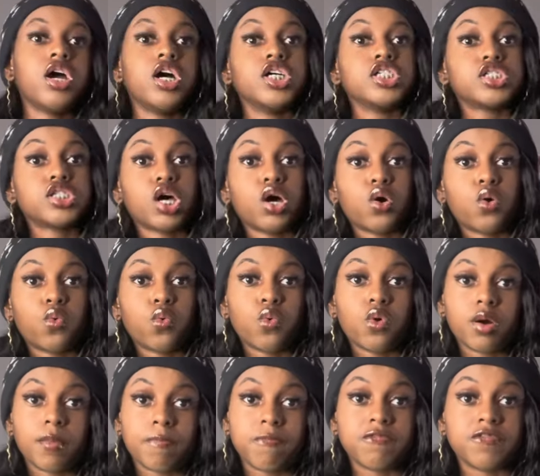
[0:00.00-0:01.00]
So
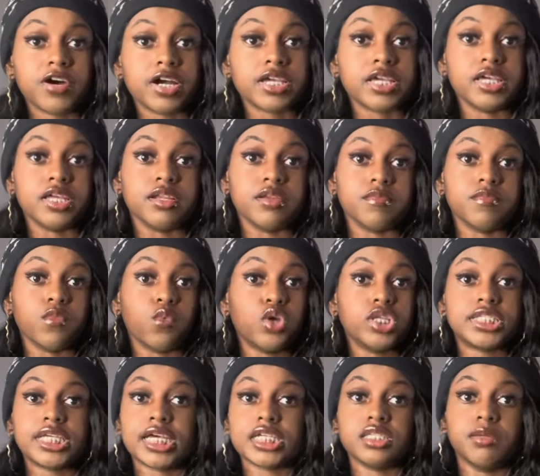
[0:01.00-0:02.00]
we
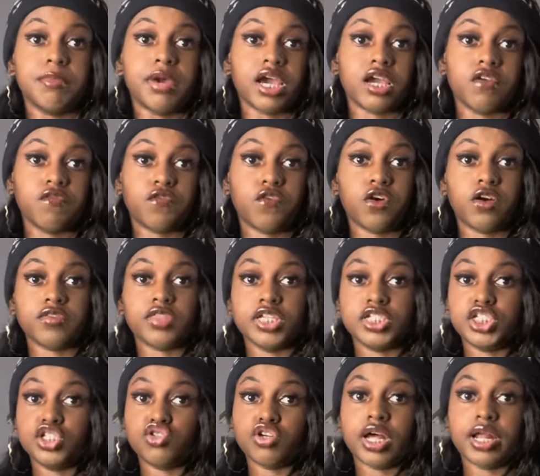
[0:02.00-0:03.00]
texting back and forth, and
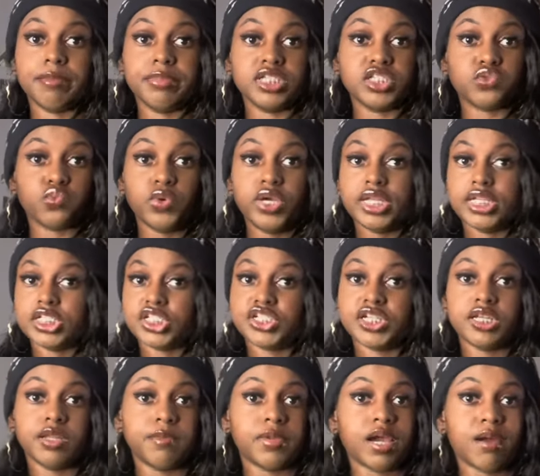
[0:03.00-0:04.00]
she trying to be sweet and
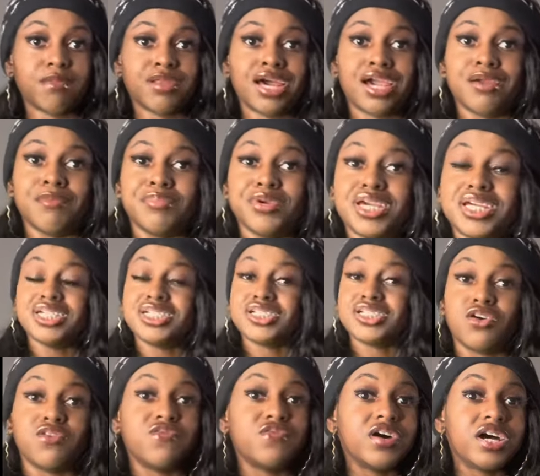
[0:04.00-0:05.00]
shit. I'm like, bitch,
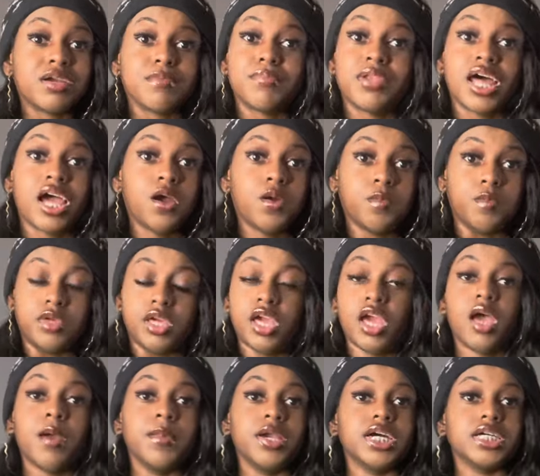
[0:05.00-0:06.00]
fuck, play with me,
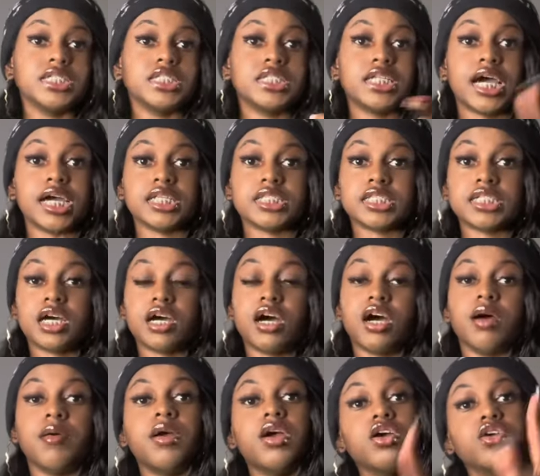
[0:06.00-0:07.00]
because it's not the
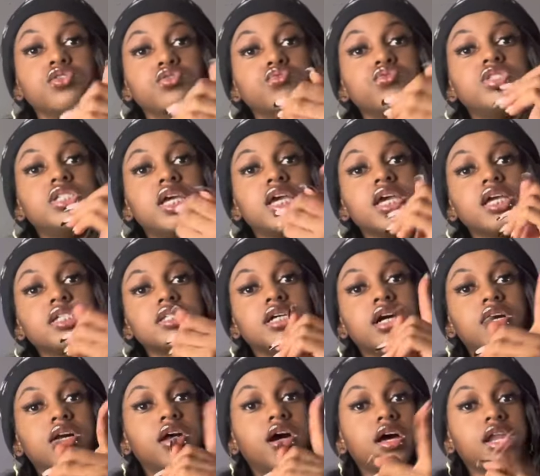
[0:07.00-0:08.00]
time. You sitting here
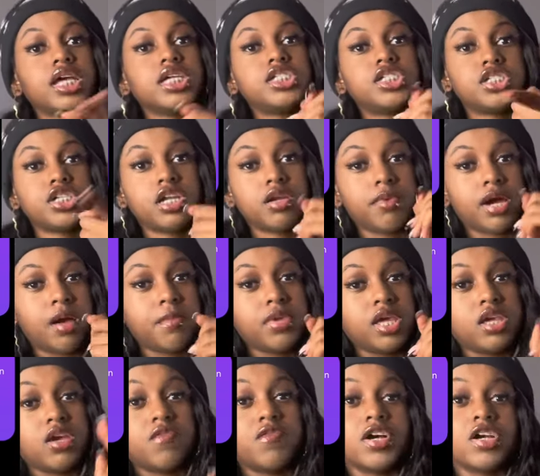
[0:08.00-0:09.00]
talking all that shit to me
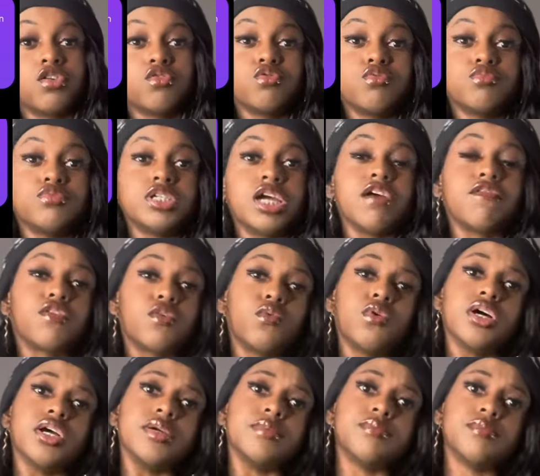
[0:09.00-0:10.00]
in your group chat for
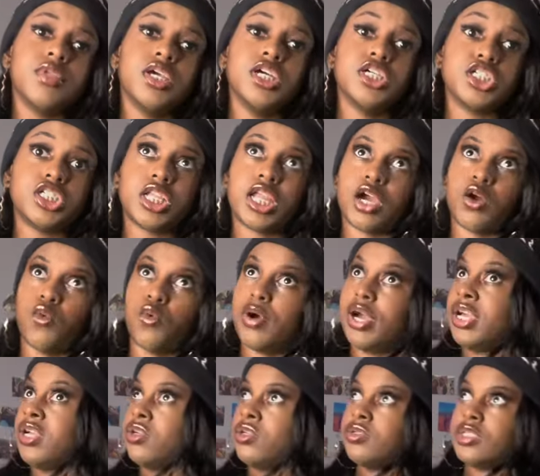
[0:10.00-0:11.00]
what? She's like,
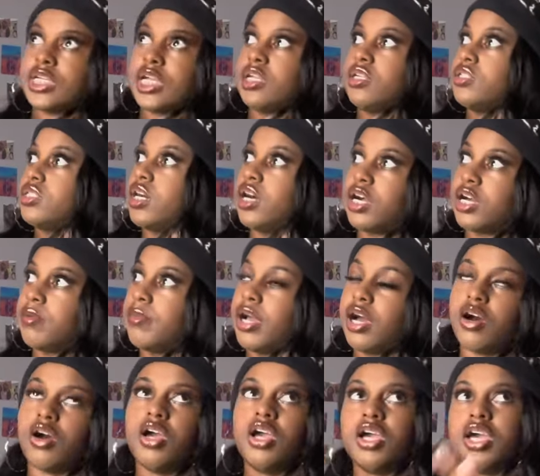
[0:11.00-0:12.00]
what group chat are you talking
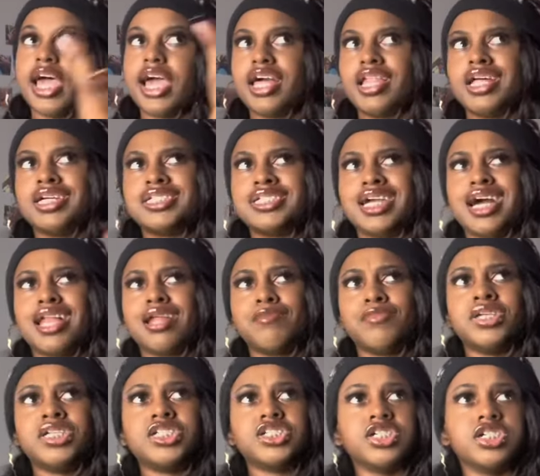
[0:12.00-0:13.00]
about? Acting like she got
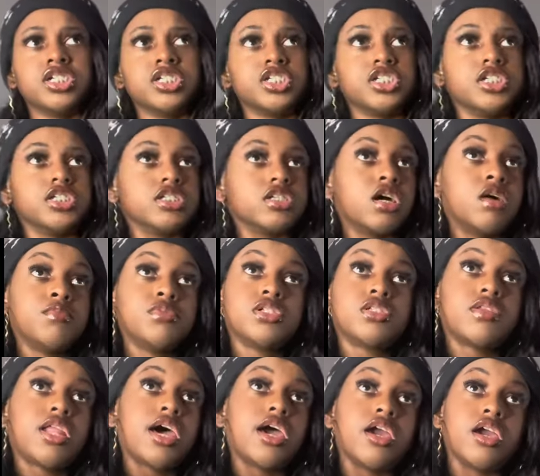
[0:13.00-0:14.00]
amnesia and shit. I'm
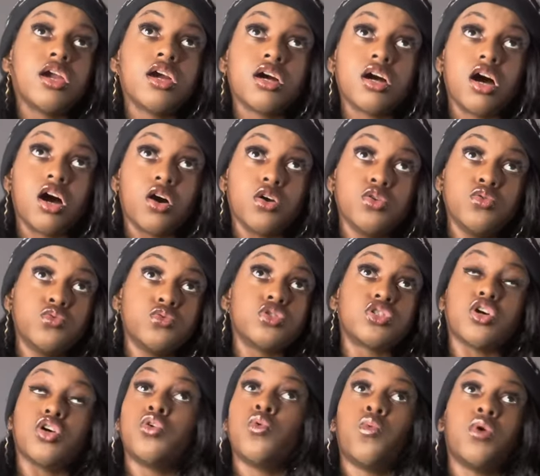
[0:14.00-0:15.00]
just like, oh, you
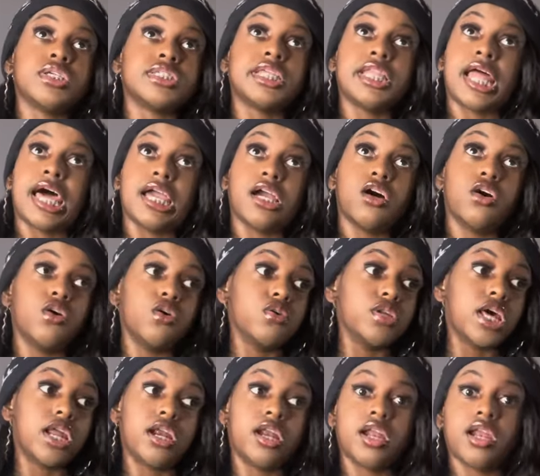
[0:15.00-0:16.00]
wasn't like, oh,
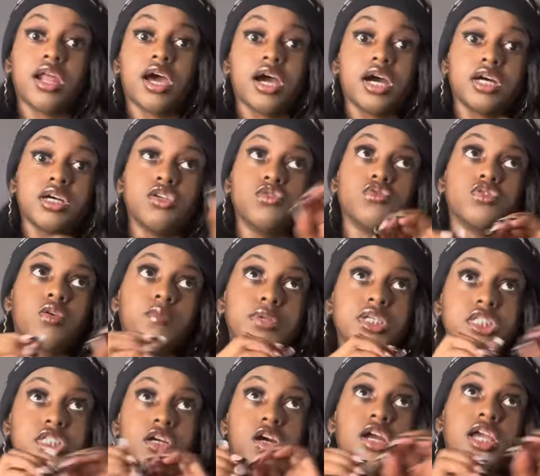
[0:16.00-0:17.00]
da da da da, you was gonna
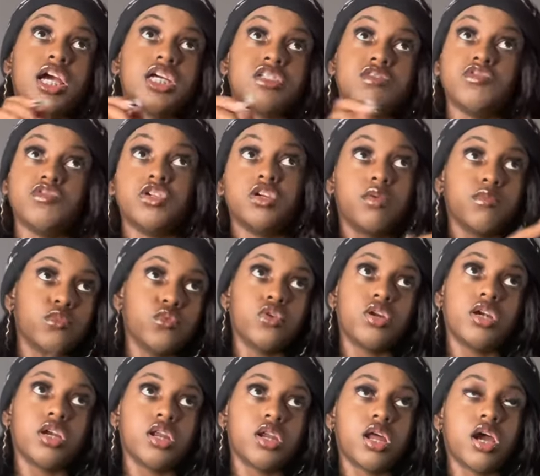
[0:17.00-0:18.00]
beat TIARRI.
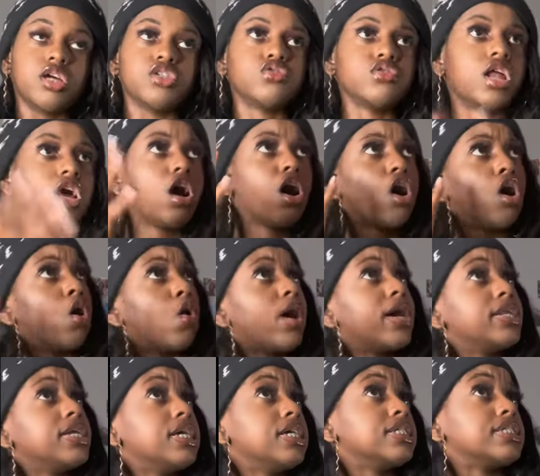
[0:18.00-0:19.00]
She like, oh,
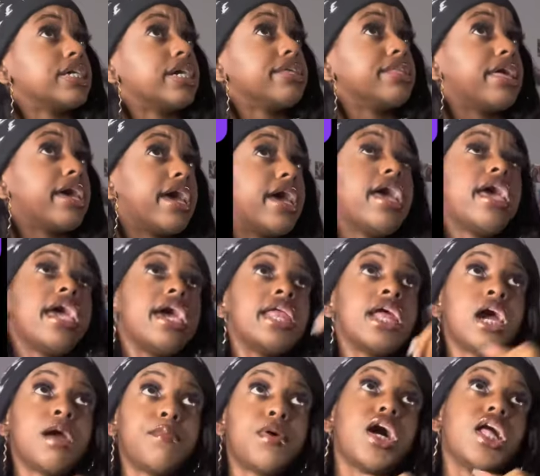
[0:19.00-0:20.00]
I did say that,
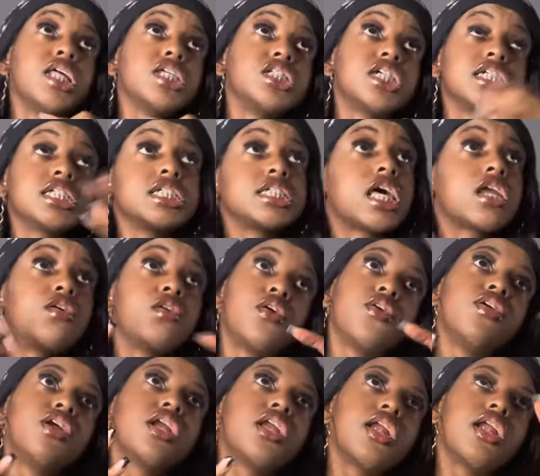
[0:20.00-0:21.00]
and I apologize because I don't know you.